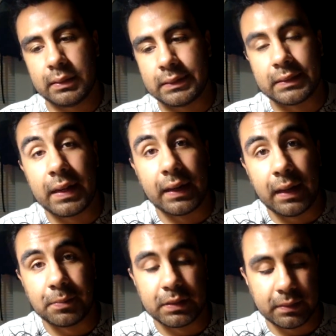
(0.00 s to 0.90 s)
it's not an
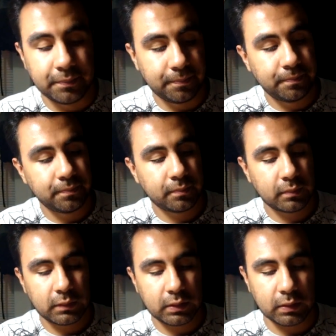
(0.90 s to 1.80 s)
option.
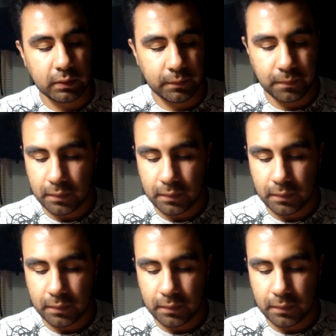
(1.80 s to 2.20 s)
So